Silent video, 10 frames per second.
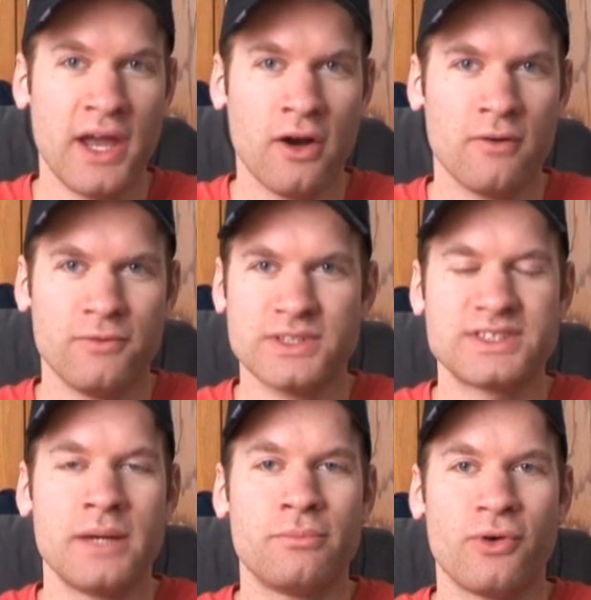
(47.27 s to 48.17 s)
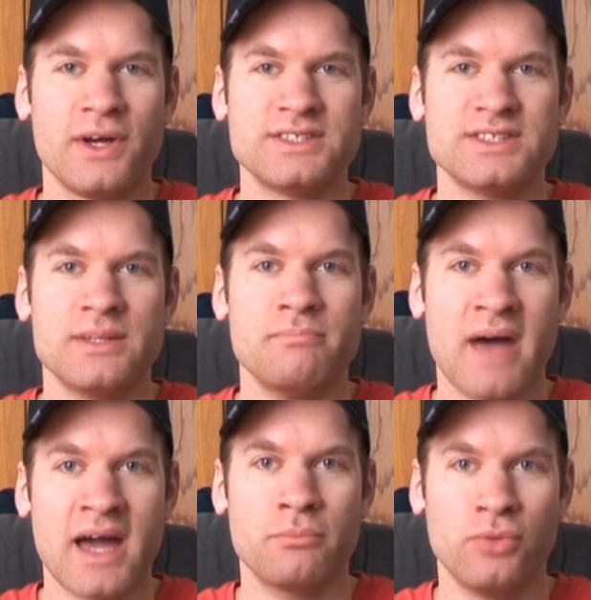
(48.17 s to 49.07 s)
Air for the same price as the
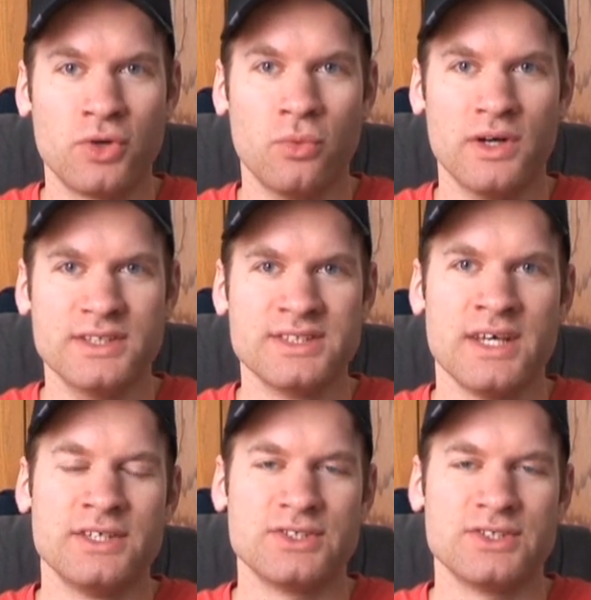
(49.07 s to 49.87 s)
MacBook was.